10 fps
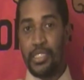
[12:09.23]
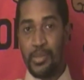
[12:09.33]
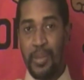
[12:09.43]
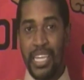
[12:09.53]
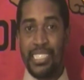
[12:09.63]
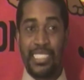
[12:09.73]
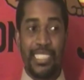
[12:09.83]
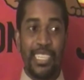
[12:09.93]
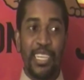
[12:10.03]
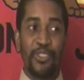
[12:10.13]
His
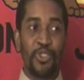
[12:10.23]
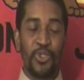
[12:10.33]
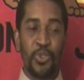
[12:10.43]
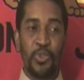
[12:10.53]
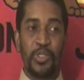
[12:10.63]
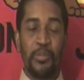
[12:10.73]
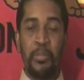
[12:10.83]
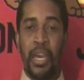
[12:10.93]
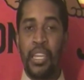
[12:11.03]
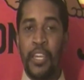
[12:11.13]
Majesty introduced
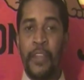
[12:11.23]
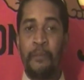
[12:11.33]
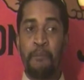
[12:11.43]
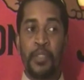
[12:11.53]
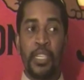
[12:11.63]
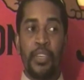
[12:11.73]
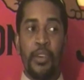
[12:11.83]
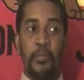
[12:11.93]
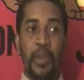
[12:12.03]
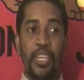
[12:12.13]
many,
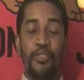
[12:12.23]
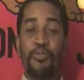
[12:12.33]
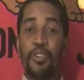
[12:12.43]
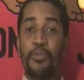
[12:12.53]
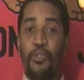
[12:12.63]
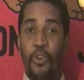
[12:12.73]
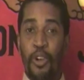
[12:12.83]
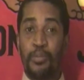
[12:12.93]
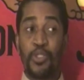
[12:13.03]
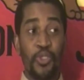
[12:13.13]
many
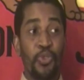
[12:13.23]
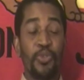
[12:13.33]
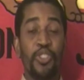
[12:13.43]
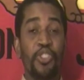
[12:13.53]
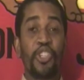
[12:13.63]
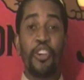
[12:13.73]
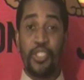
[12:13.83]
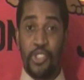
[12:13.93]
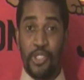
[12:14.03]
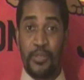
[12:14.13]
reforms to the
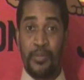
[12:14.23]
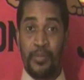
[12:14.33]
church,